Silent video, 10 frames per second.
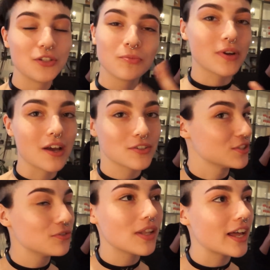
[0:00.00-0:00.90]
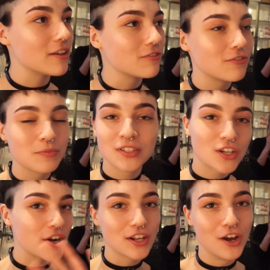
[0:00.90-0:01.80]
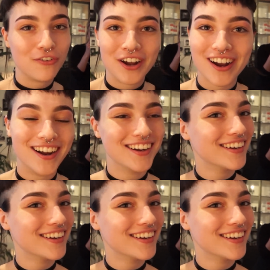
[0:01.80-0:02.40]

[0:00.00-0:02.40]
new brows, new life, starting over.